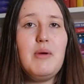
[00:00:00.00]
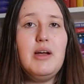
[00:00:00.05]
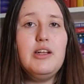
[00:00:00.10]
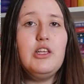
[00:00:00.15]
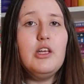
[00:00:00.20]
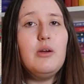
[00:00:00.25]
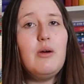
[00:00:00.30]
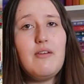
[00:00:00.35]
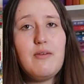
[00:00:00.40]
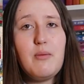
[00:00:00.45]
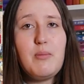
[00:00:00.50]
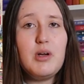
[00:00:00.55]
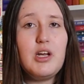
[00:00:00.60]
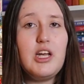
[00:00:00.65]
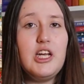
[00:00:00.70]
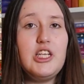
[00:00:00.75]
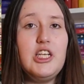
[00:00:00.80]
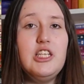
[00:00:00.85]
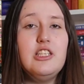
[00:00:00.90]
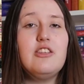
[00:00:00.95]
I do have a
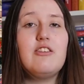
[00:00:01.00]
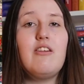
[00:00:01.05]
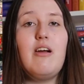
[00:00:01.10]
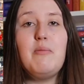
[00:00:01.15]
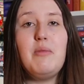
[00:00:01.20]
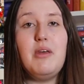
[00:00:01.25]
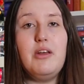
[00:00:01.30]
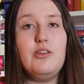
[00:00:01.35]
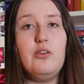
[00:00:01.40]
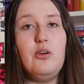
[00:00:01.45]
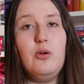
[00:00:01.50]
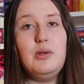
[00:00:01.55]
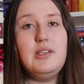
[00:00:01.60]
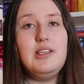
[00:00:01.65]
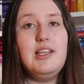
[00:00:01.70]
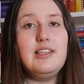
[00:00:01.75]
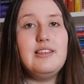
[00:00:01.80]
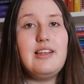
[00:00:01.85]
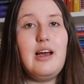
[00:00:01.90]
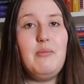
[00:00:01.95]
bookish Instagram that is always
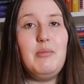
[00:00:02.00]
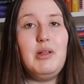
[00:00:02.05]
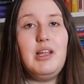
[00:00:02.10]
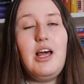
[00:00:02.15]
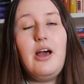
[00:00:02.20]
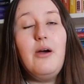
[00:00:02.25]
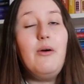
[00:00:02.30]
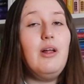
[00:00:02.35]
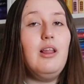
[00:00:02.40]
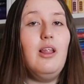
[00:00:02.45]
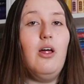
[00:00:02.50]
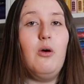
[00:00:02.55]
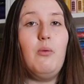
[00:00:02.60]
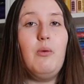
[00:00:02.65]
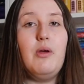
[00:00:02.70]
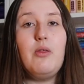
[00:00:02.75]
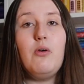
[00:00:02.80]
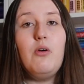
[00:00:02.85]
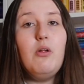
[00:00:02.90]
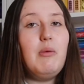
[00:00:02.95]
linked down below, along
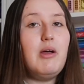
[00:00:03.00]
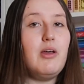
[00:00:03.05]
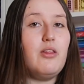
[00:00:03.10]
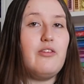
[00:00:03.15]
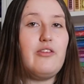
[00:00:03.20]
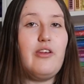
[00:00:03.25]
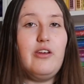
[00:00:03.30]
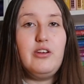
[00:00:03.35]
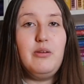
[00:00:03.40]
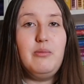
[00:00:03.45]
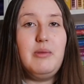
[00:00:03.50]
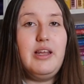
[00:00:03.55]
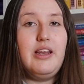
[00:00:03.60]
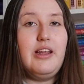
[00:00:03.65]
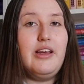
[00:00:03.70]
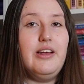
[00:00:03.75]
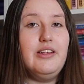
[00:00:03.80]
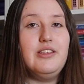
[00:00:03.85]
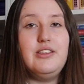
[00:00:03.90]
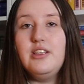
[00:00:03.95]
with all my other social
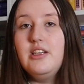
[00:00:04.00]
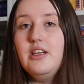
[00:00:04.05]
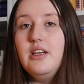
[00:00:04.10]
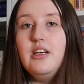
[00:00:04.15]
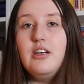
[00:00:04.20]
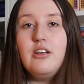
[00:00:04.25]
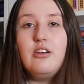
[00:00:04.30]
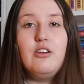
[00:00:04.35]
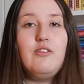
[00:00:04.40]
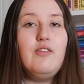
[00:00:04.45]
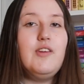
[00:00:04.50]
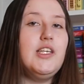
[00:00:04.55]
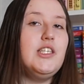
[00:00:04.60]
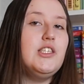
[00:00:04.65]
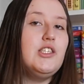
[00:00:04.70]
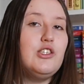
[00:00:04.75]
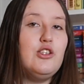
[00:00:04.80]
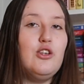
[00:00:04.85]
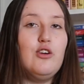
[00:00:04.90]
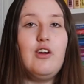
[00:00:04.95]
medias, Goodreads,
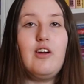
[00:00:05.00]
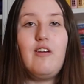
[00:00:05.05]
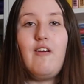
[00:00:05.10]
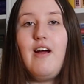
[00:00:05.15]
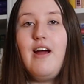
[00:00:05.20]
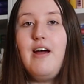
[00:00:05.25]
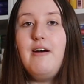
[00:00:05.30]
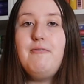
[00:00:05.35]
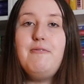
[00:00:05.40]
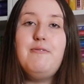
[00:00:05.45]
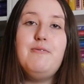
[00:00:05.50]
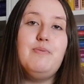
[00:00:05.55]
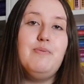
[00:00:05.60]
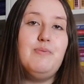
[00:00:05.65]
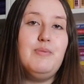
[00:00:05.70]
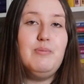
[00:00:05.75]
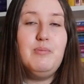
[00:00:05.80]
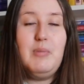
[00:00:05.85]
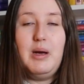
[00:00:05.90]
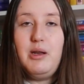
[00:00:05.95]
Storygraph,
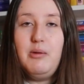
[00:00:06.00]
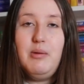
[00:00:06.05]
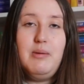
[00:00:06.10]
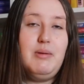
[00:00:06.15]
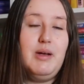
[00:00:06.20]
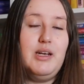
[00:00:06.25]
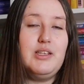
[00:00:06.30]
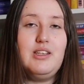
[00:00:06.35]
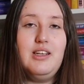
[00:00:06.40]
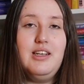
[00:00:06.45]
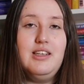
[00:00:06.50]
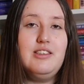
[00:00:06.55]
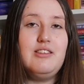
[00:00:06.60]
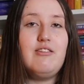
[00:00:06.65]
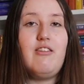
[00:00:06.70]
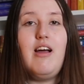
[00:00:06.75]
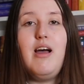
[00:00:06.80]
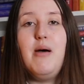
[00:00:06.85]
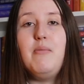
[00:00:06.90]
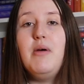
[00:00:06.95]
my personal
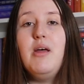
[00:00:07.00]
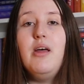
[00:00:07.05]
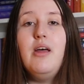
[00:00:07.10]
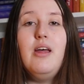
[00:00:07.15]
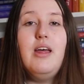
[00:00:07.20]
Instagram.